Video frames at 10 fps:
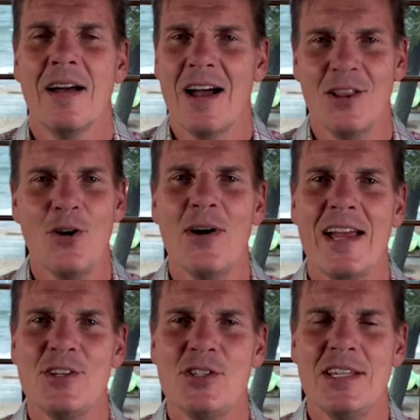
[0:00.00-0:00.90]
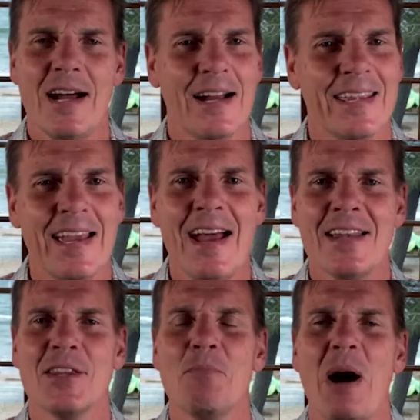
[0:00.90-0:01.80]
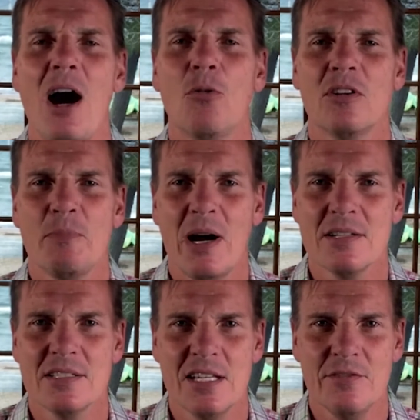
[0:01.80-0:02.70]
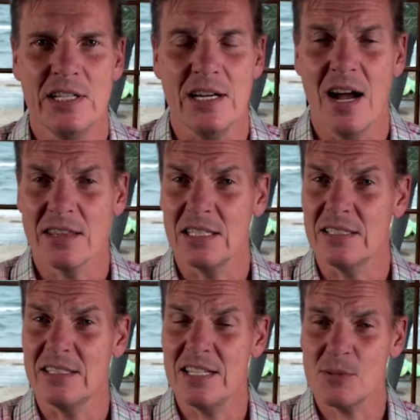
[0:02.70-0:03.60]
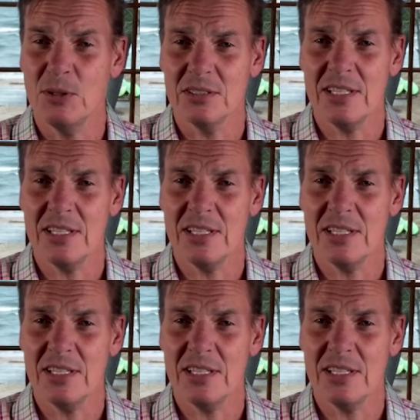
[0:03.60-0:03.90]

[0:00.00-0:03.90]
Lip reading: Hello, Angie. Again, the power of positivity. On the dismal